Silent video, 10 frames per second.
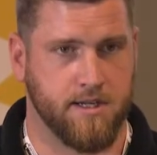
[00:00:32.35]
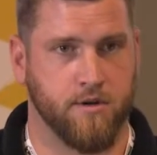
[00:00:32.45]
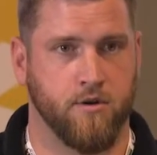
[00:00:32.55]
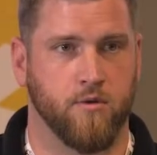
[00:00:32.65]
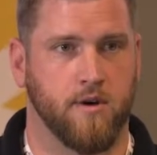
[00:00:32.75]

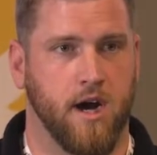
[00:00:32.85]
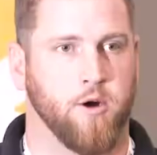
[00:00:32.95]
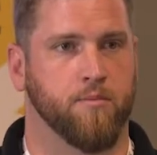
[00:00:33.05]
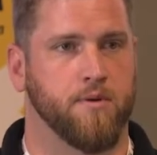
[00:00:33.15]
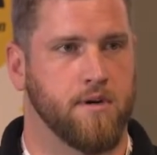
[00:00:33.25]
to
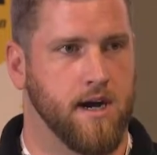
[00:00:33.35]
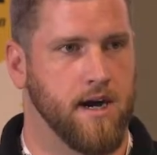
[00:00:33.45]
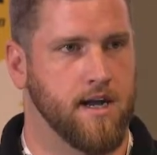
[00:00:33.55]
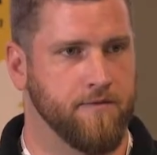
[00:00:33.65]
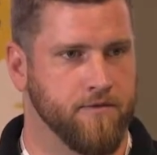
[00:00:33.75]
help
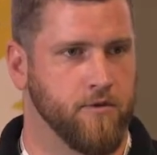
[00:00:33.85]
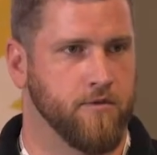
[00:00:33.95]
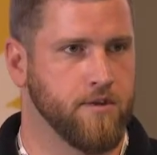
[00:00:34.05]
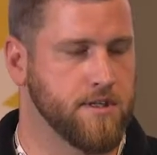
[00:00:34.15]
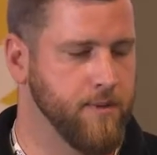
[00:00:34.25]

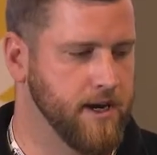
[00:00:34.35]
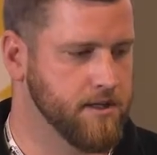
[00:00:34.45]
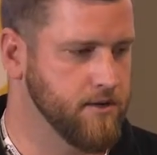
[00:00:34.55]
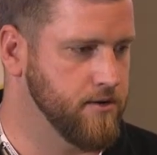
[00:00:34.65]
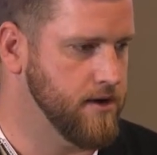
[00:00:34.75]
inform for the
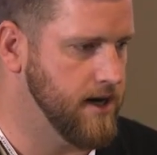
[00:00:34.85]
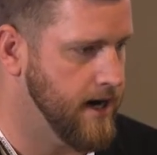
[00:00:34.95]
spec. So